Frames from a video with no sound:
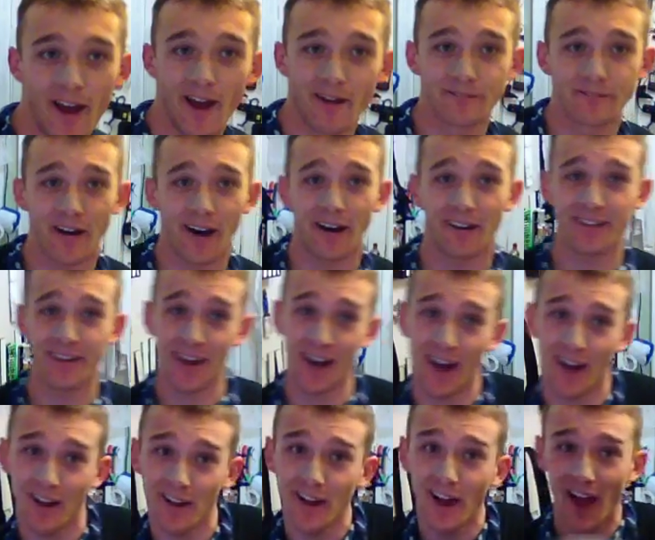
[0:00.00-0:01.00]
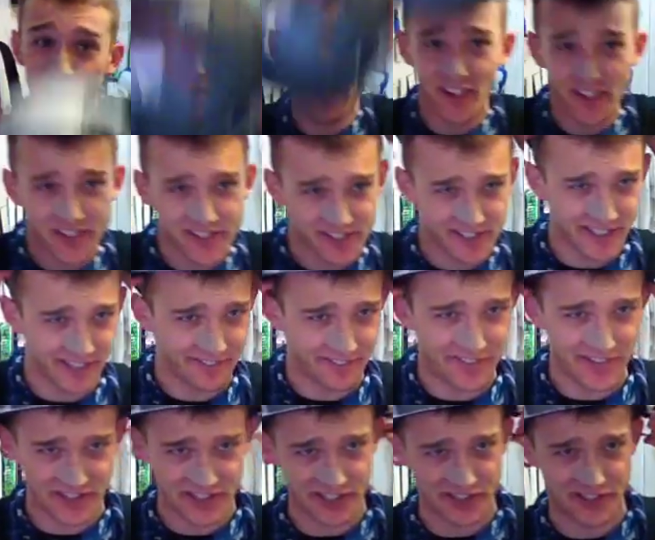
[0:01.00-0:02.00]
Hey, I'm Vile Kyle, and this is the
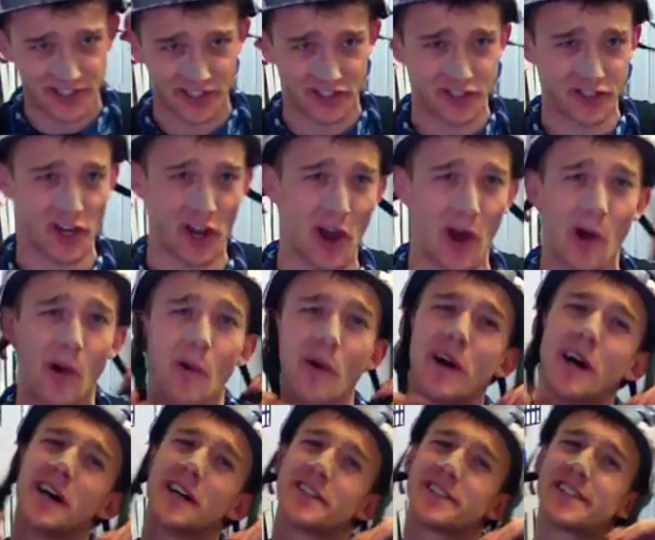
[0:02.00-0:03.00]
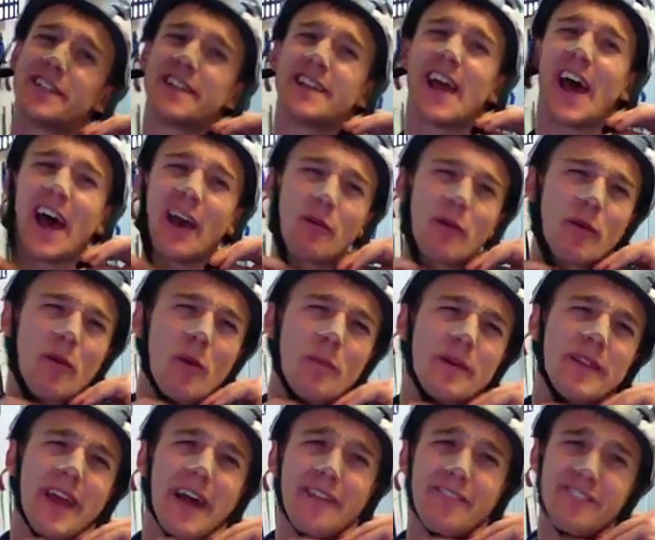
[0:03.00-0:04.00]
Efficiency Show. Today we won't
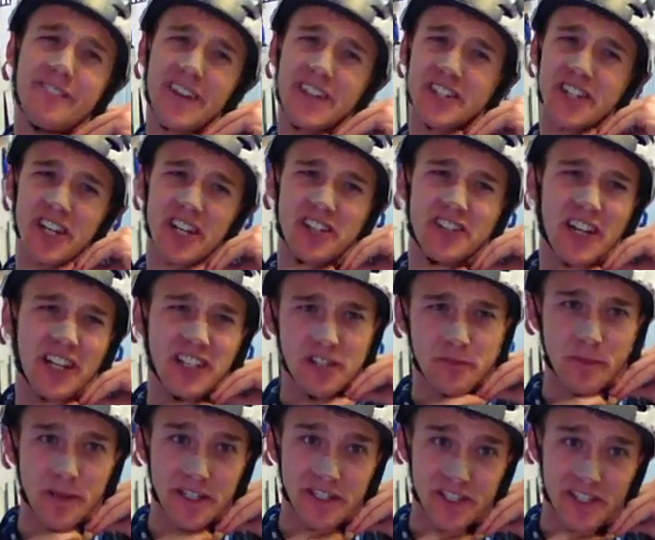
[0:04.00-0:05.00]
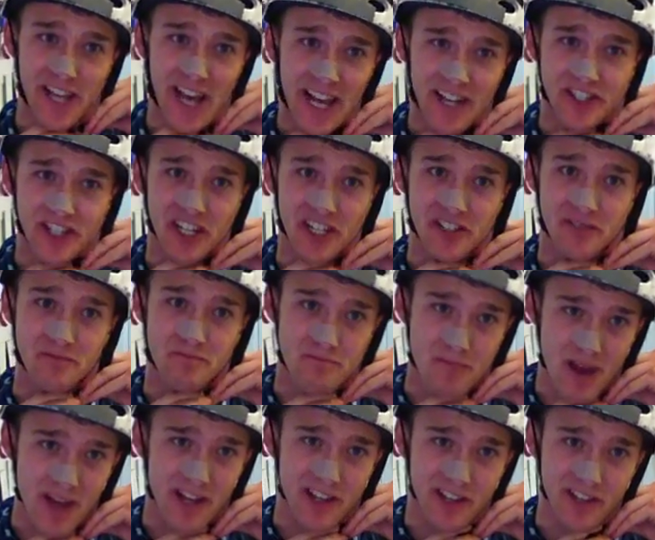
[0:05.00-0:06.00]
be that efficient because I'll just be attaching as
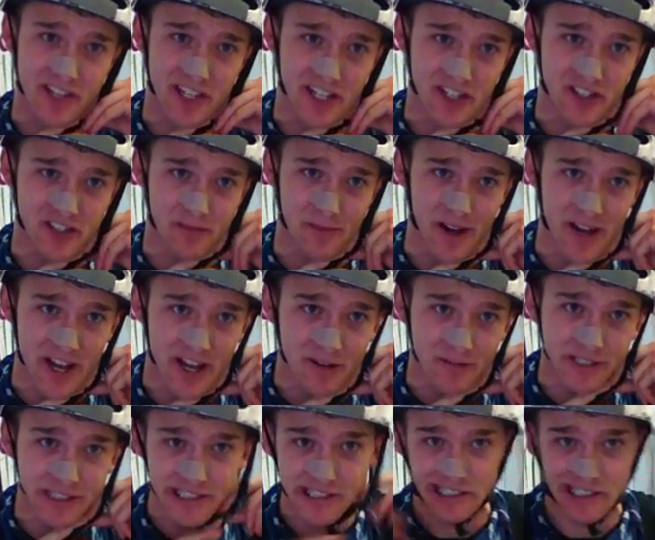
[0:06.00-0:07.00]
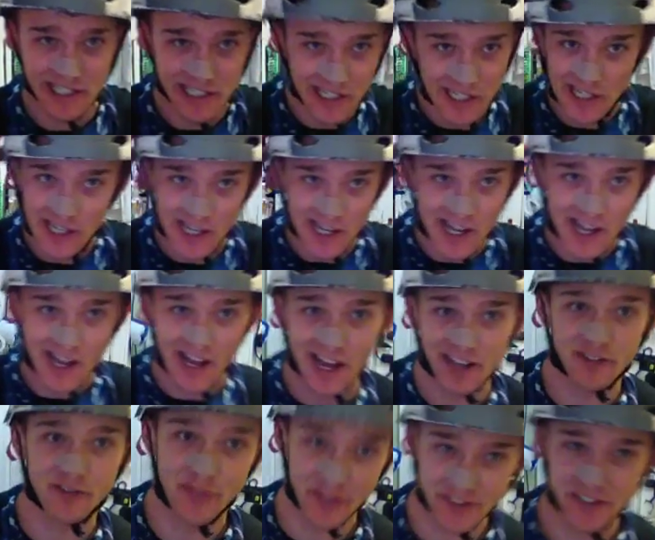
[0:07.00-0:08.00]
many things to my helmet
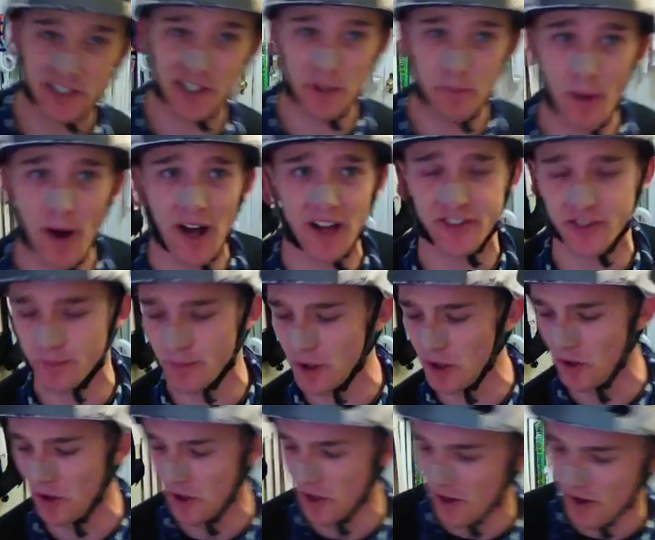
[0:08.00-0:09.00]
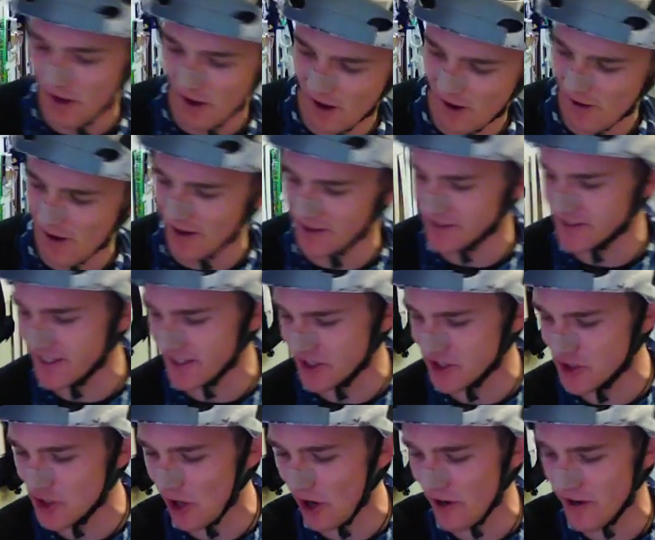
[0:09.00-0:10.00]
as physically possible. Alright, let's get
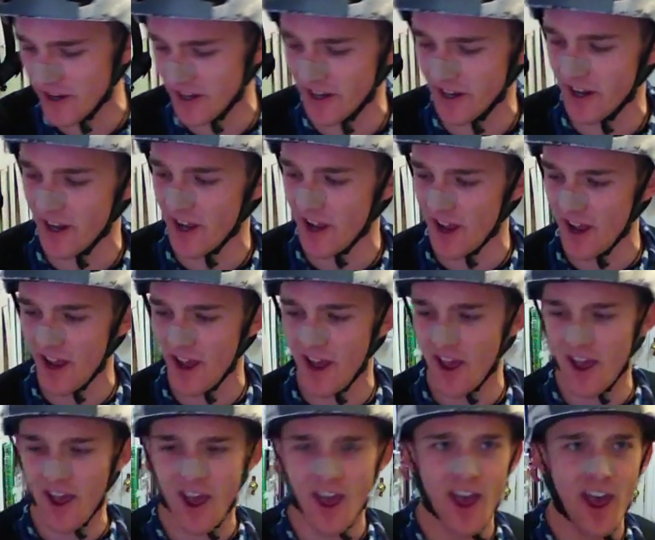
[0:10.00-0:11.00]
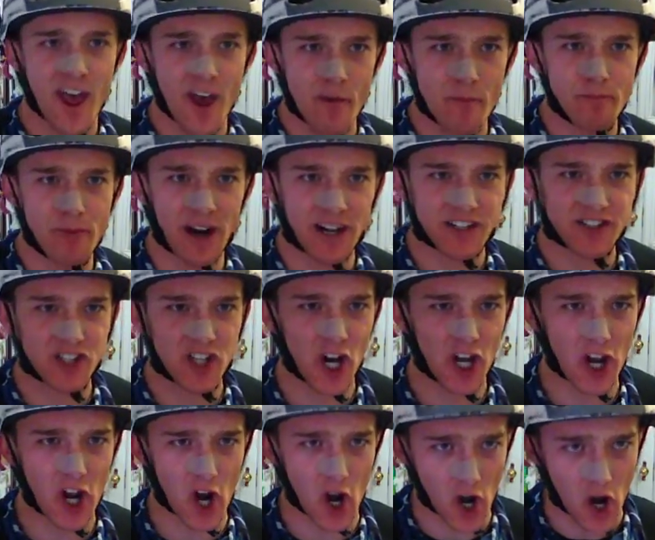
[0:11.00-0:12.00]
started. Box
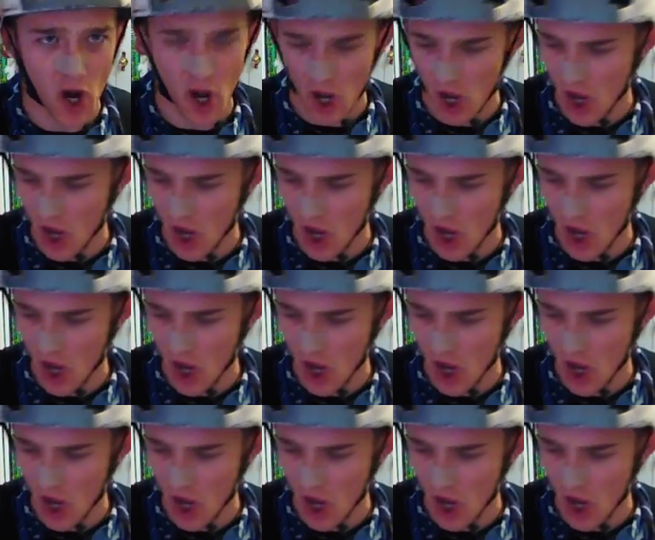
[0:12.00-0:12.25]
cutter.